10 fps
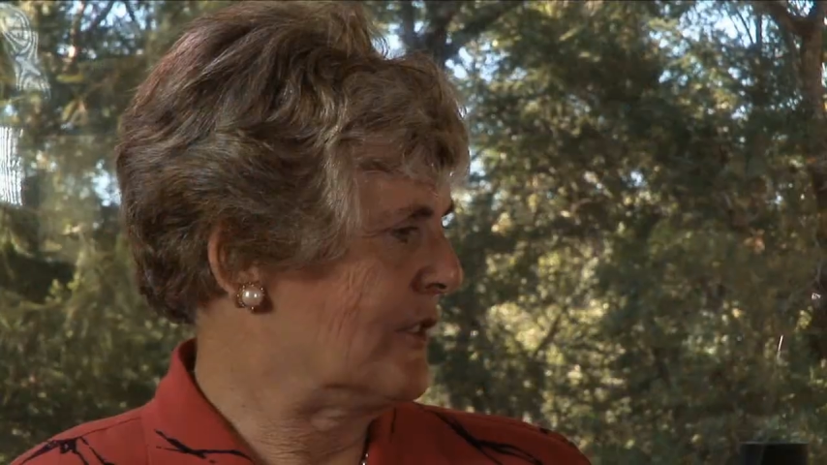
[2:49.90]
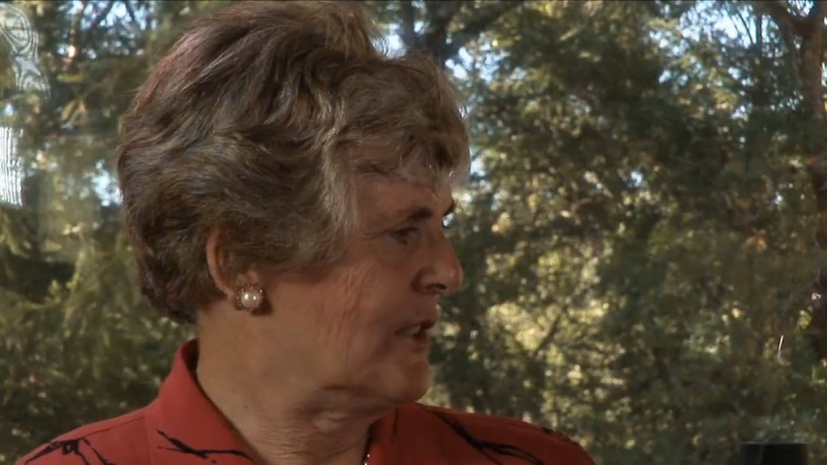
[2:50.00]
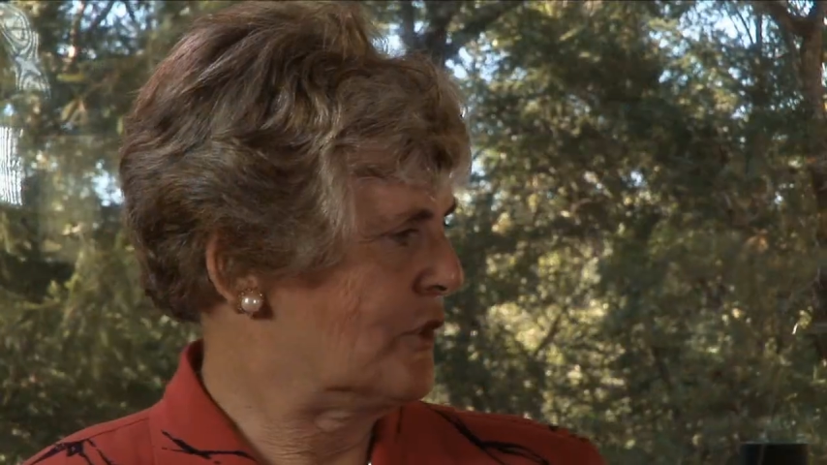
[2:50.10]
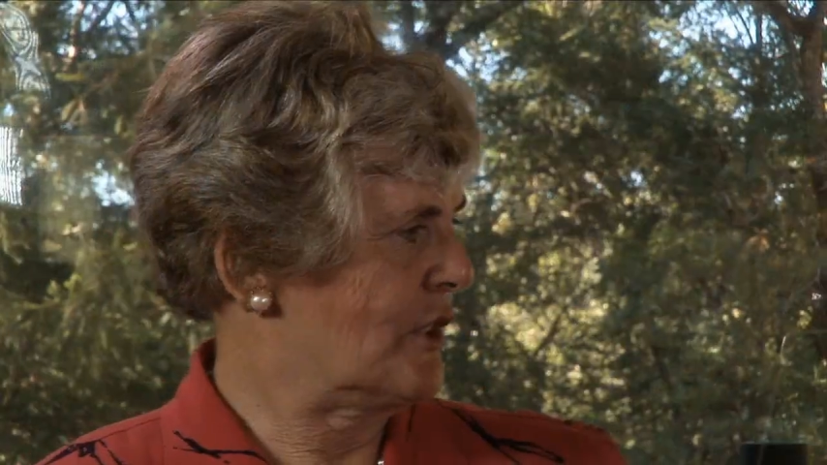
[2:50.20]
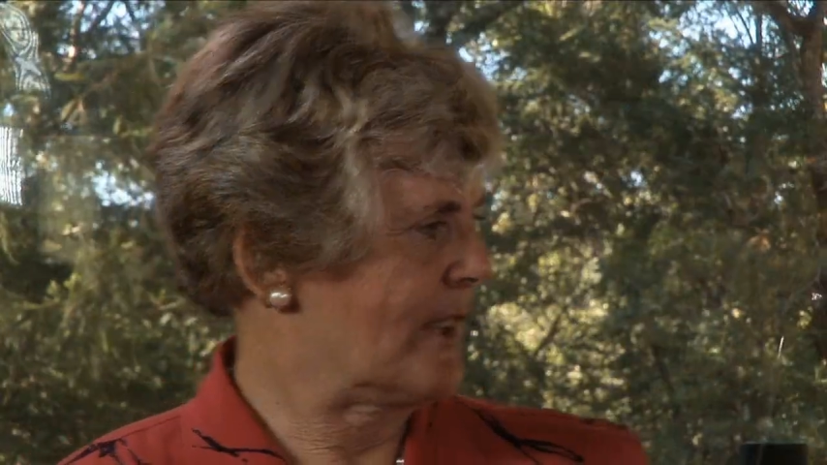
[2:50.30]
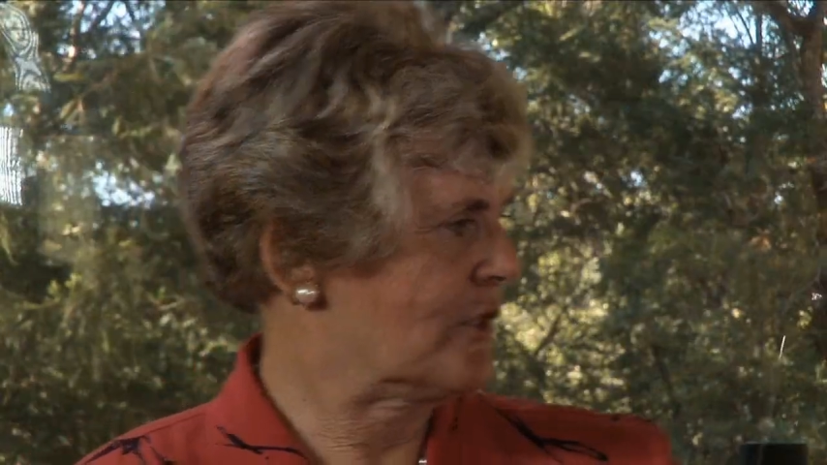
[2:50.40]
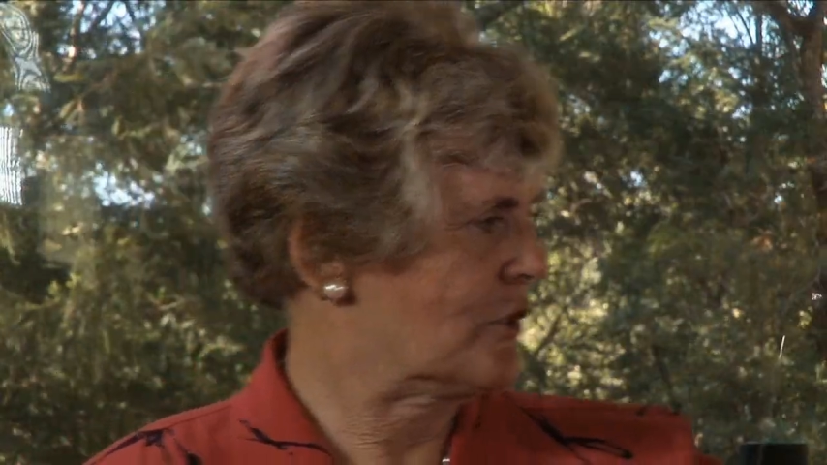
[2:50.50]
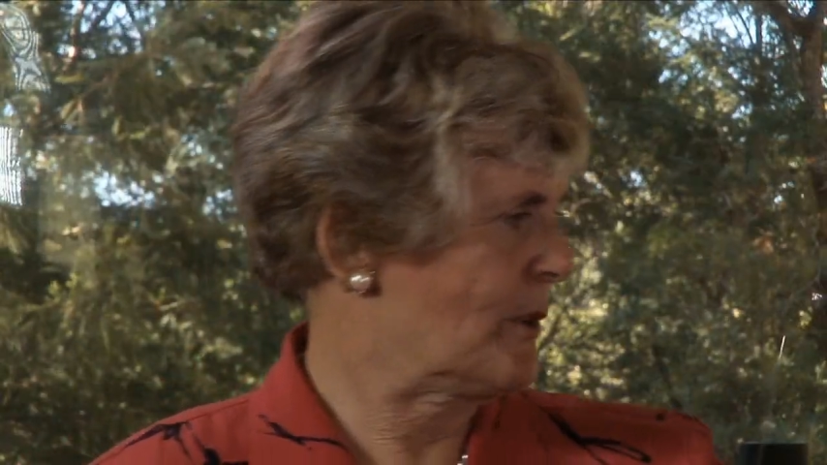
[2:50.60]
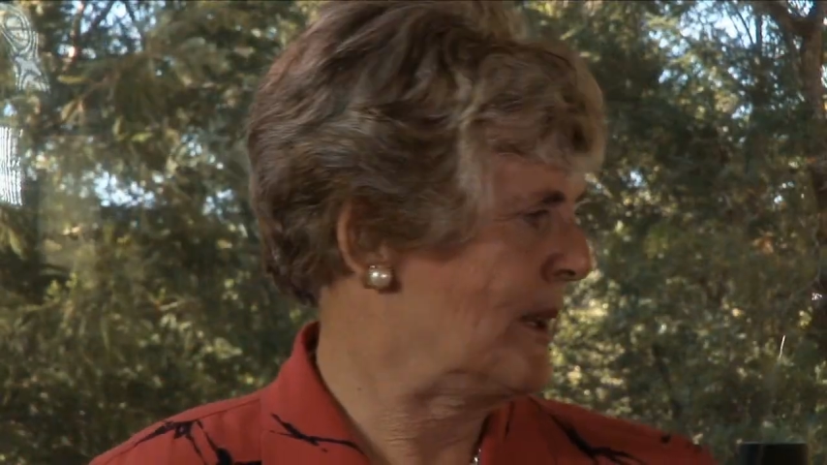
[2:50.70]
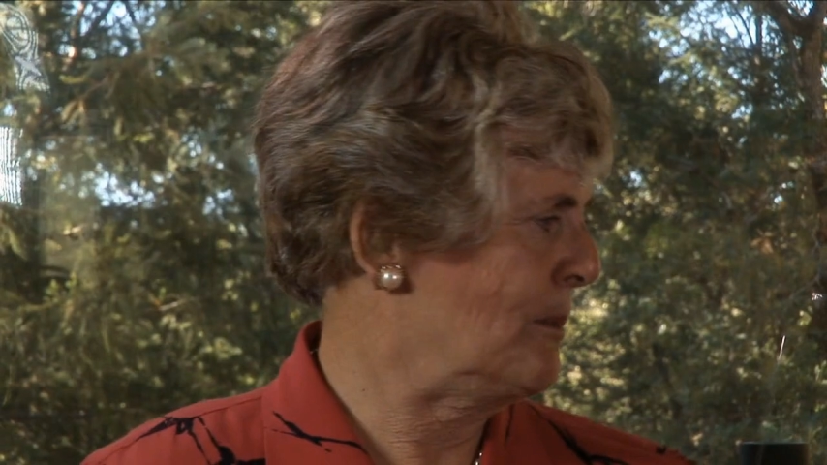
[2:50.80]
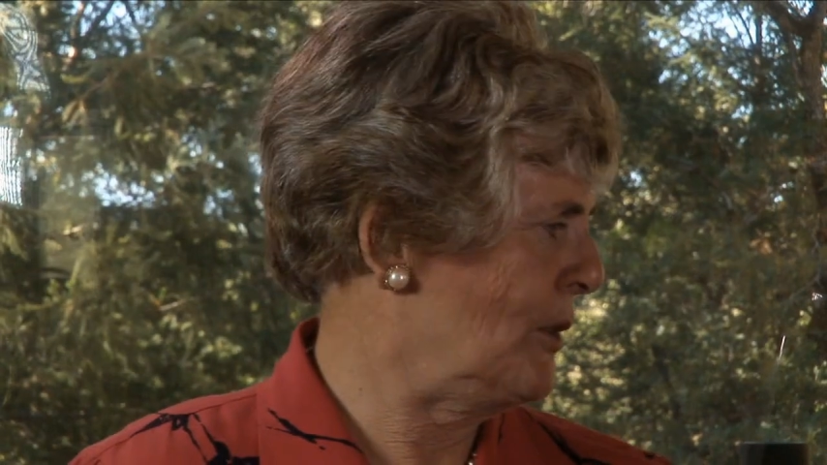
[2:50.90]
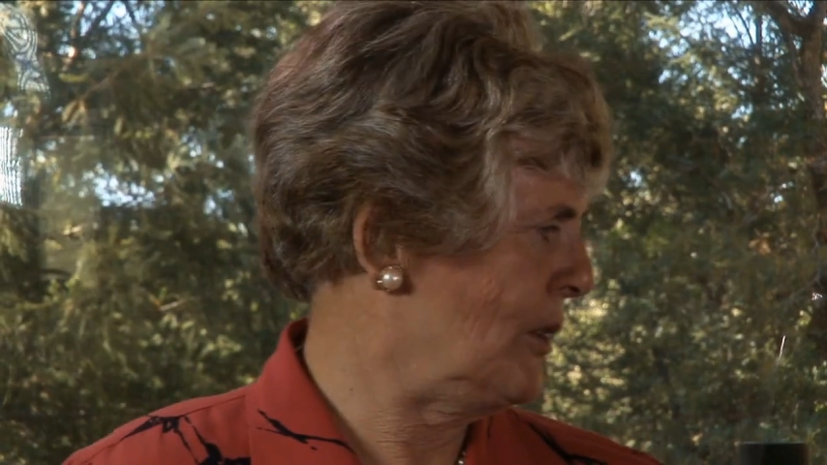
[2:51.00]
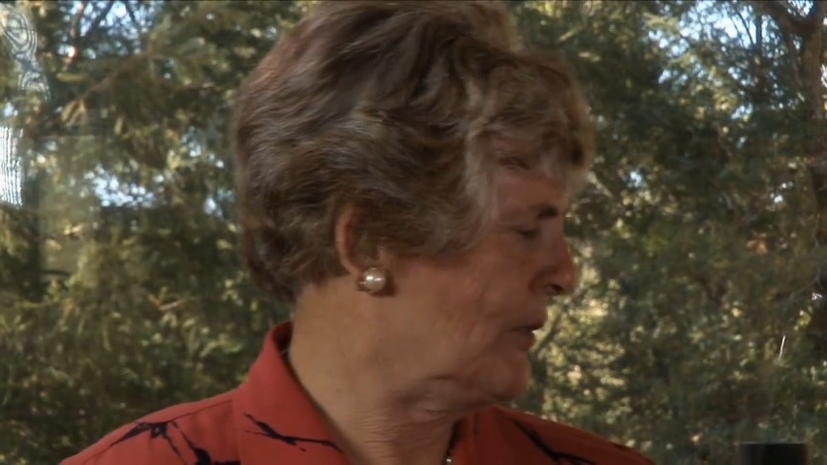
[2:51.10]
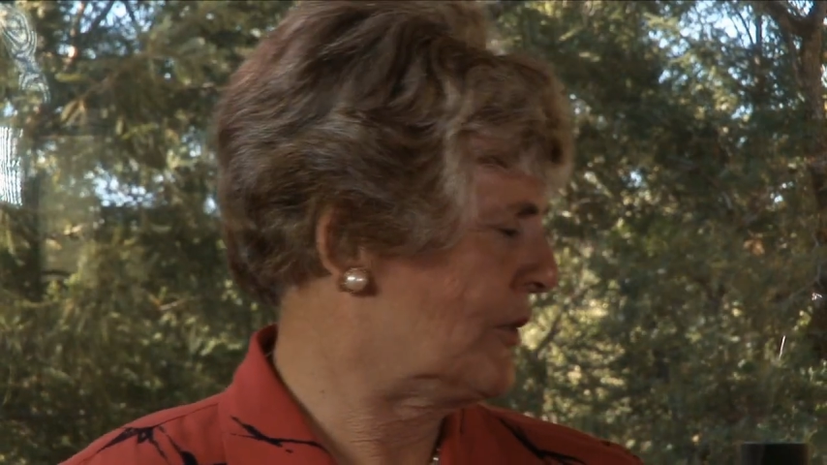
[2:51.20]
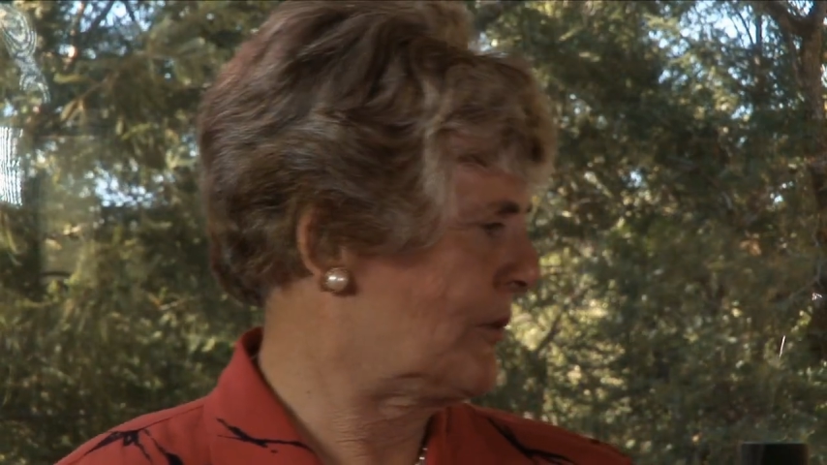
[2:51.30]
as the jet stream
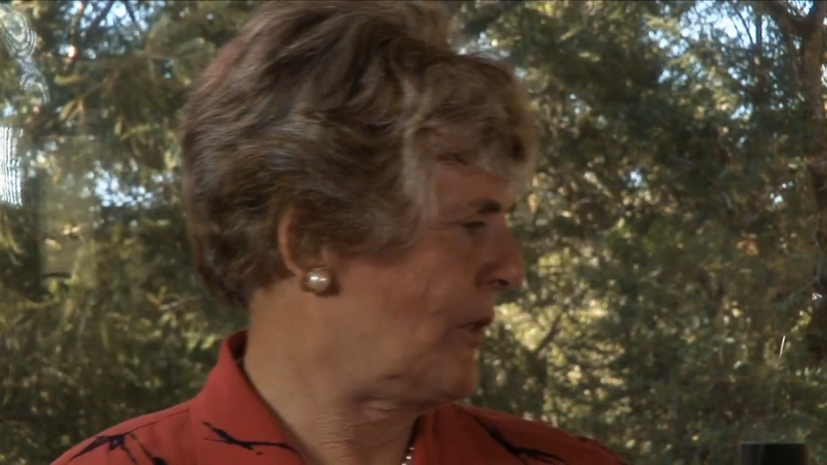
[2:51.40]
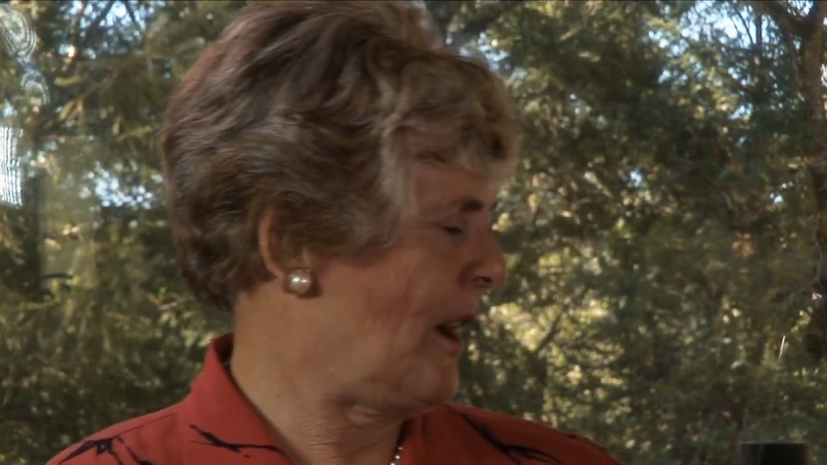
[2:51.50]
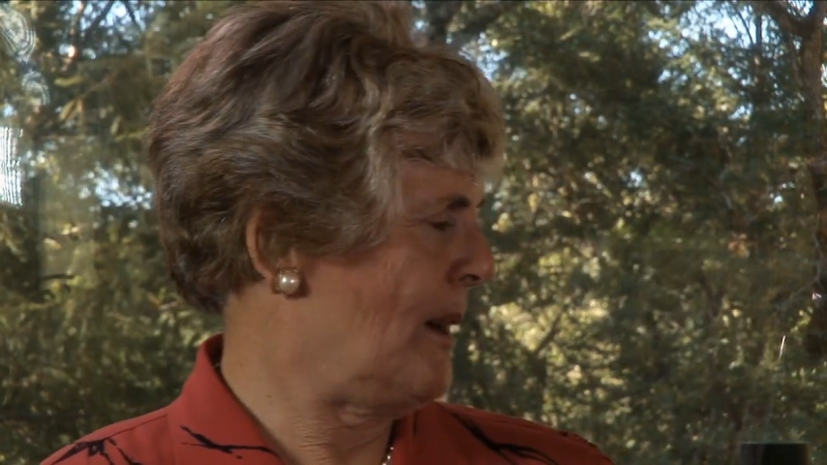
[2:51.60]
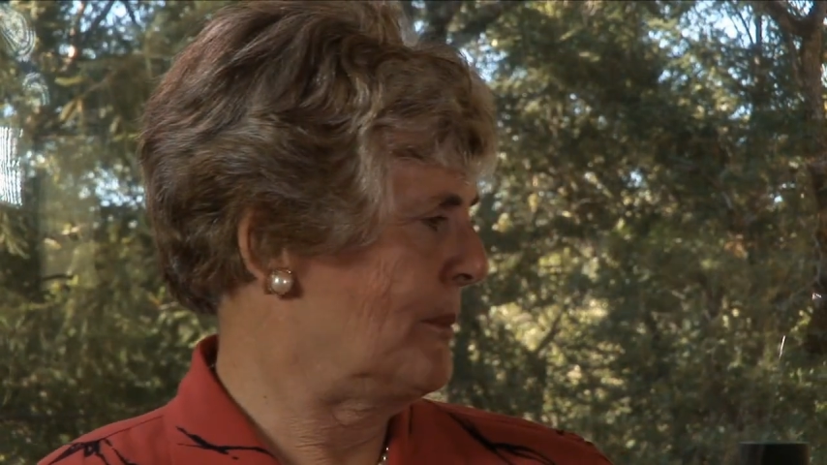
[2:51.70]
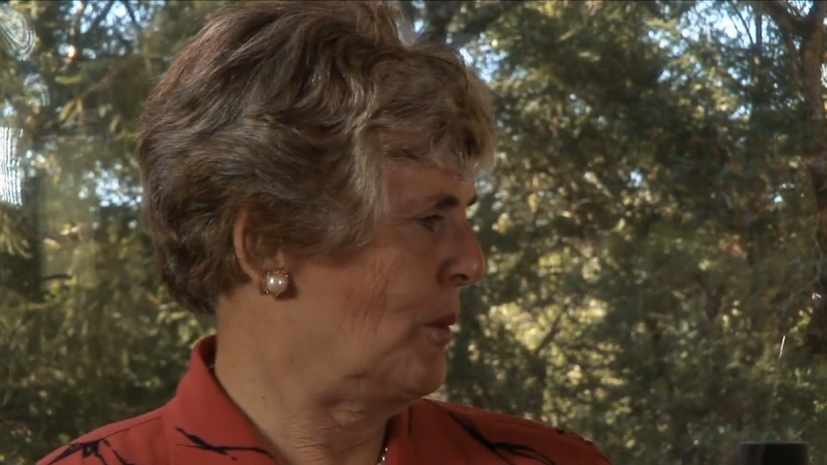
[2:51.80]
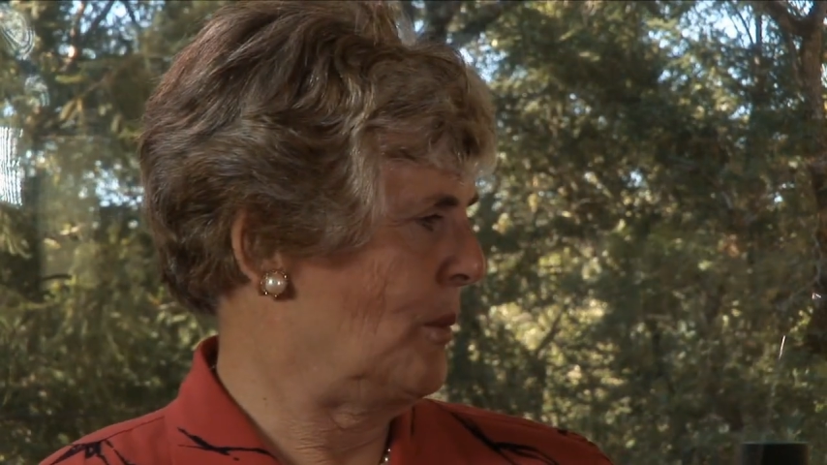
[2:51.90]
moves from